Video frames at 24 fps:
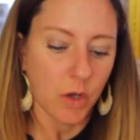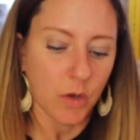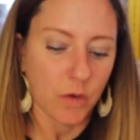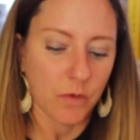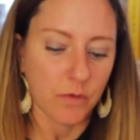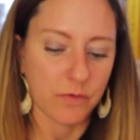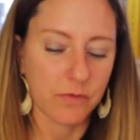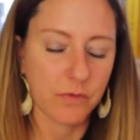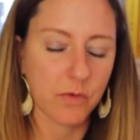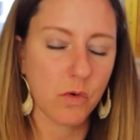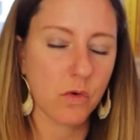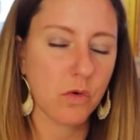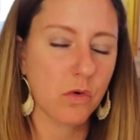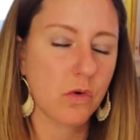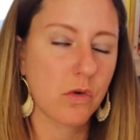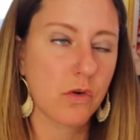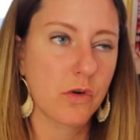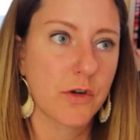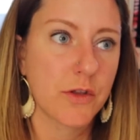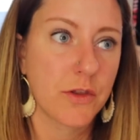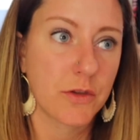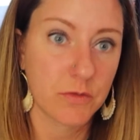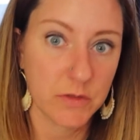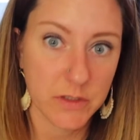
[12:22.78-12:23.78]

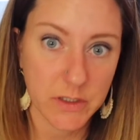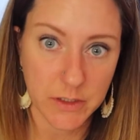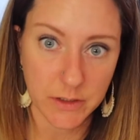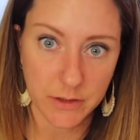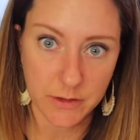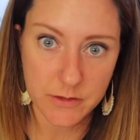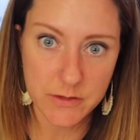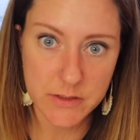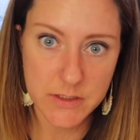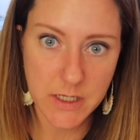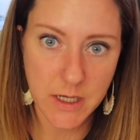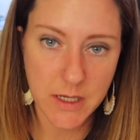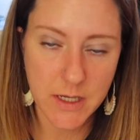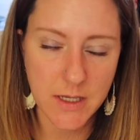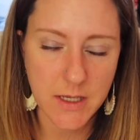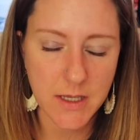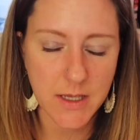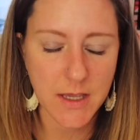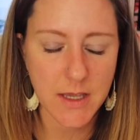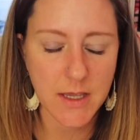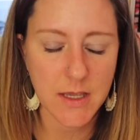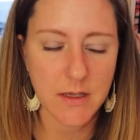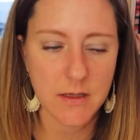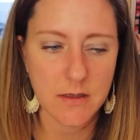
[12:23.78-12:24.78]
for 3 years
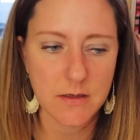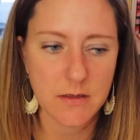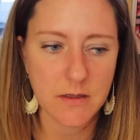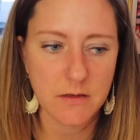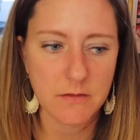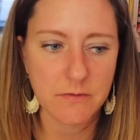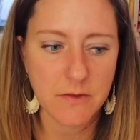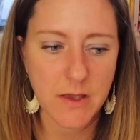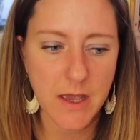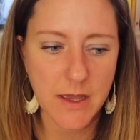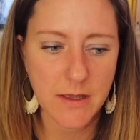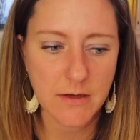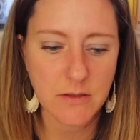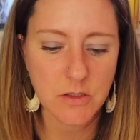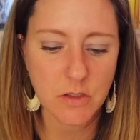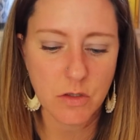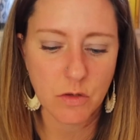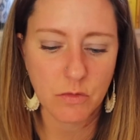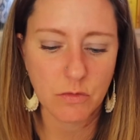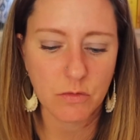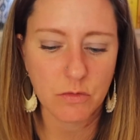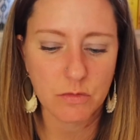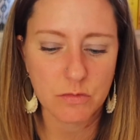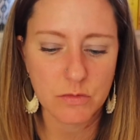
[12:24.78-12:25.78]
and have had to
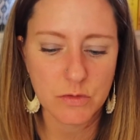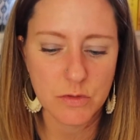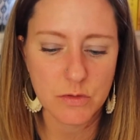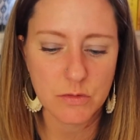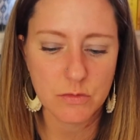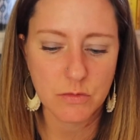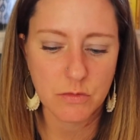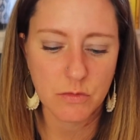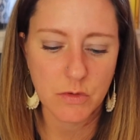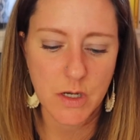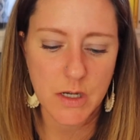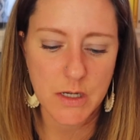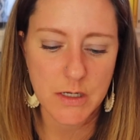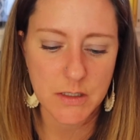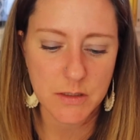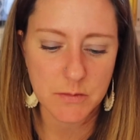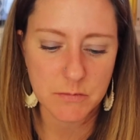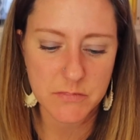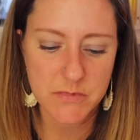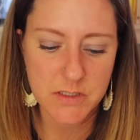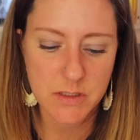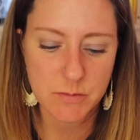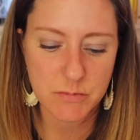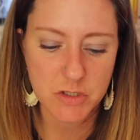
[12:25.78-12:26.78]
go through
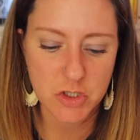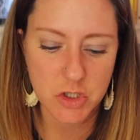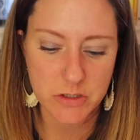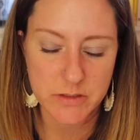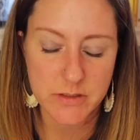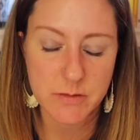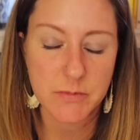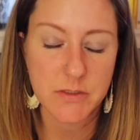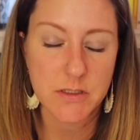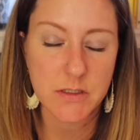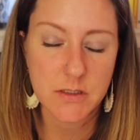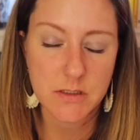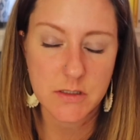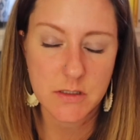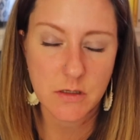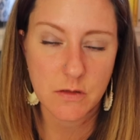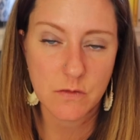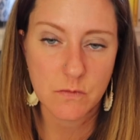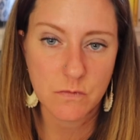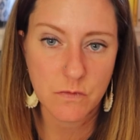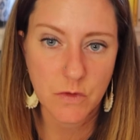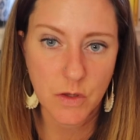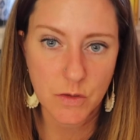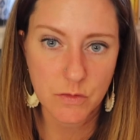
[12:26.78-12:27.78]
some adjustments
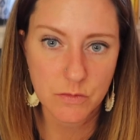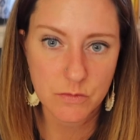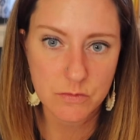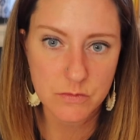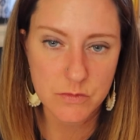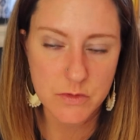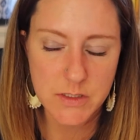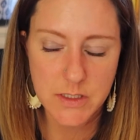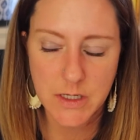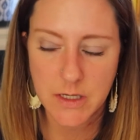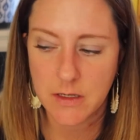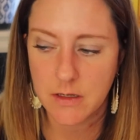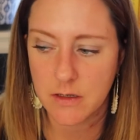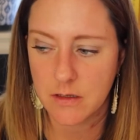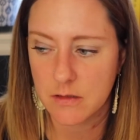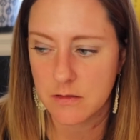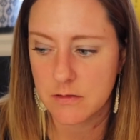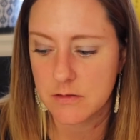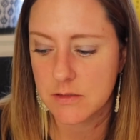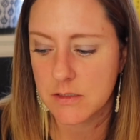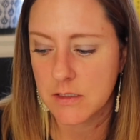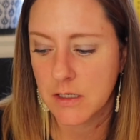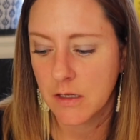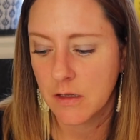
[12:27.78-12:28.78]
of those
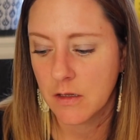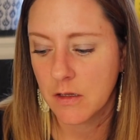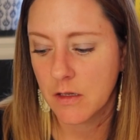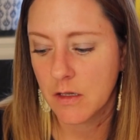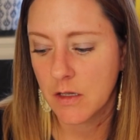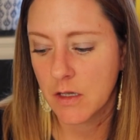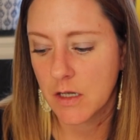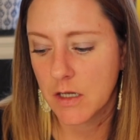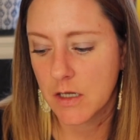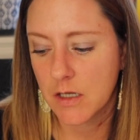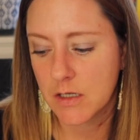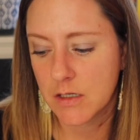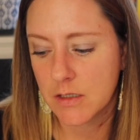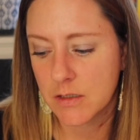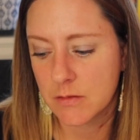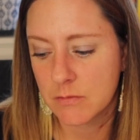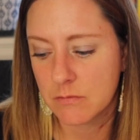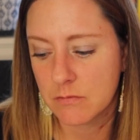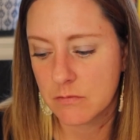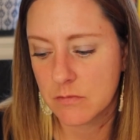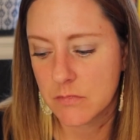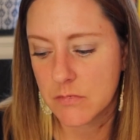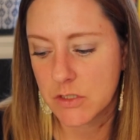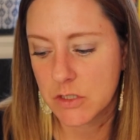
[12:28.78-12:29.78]
and
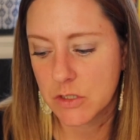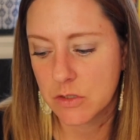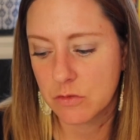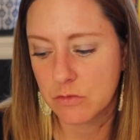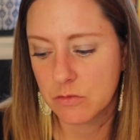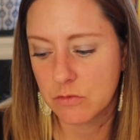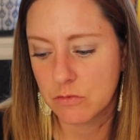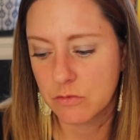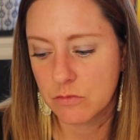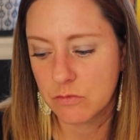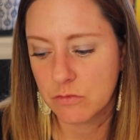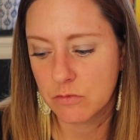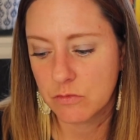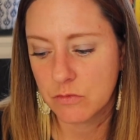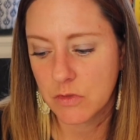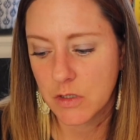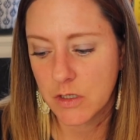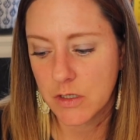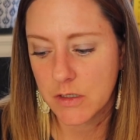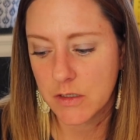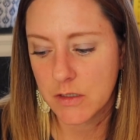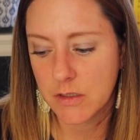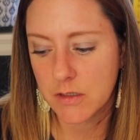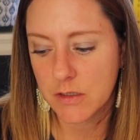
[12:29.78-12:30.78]
to
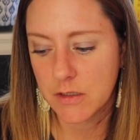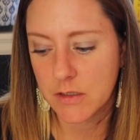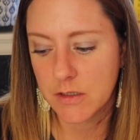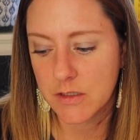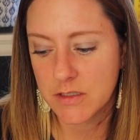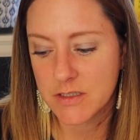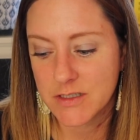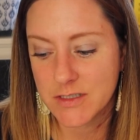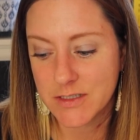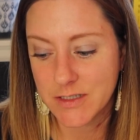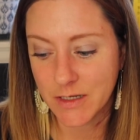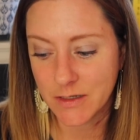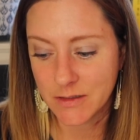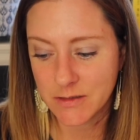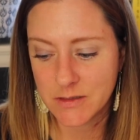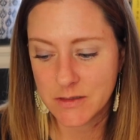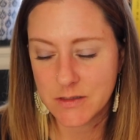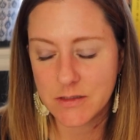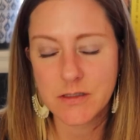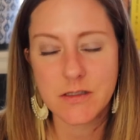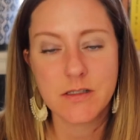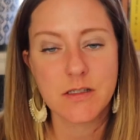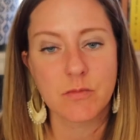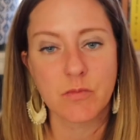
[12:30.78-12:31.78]

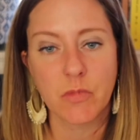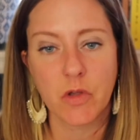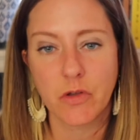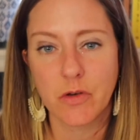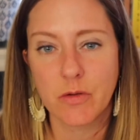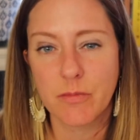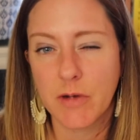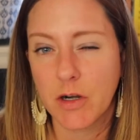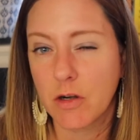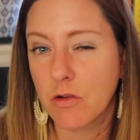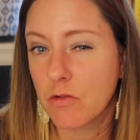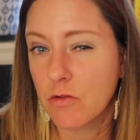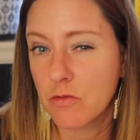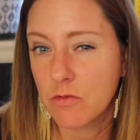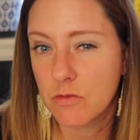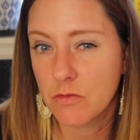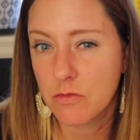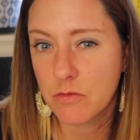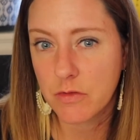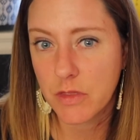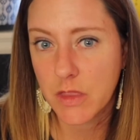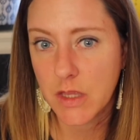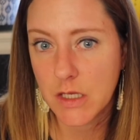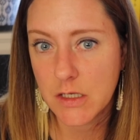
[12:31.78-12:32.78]
assess some other
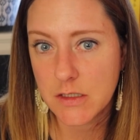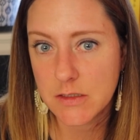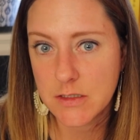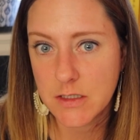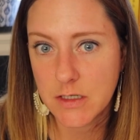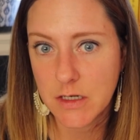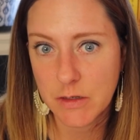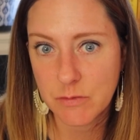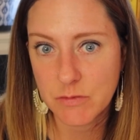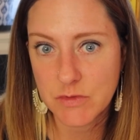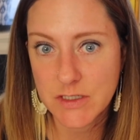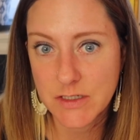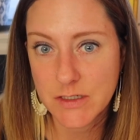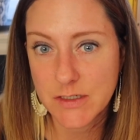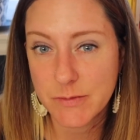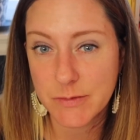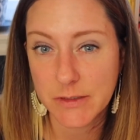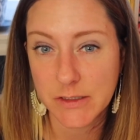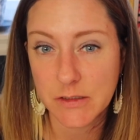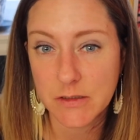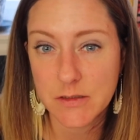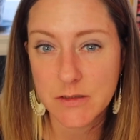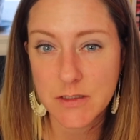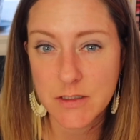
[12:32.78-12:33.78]
medical things that I was
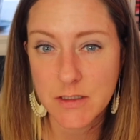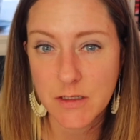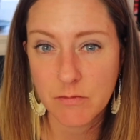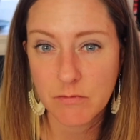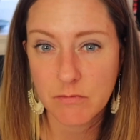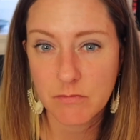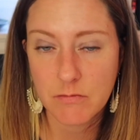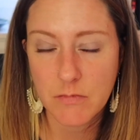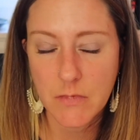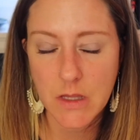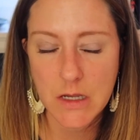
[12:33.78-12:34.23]
experiencing,